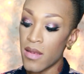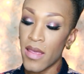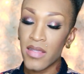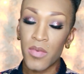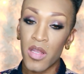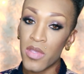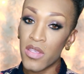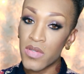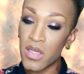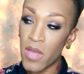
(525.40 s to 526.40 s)
Next I'm going to be
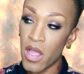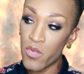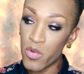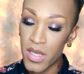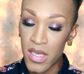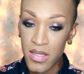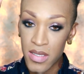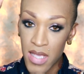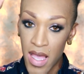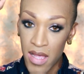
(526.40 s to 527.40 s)
using my Ruby
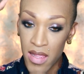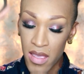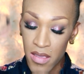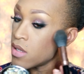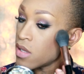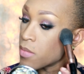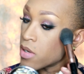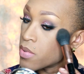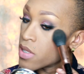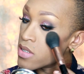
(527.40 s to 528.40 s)
Kisses highlight, and I'm
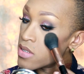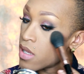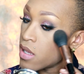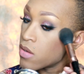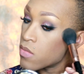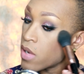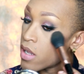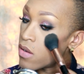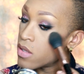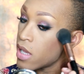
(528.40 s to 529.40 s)
going to place that
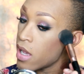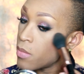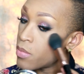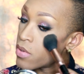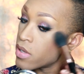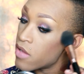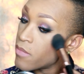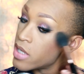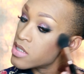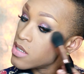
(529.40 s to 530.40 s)
right on the high point of
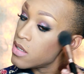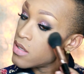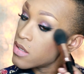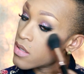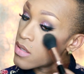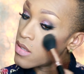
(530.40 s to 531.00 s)
my cheek,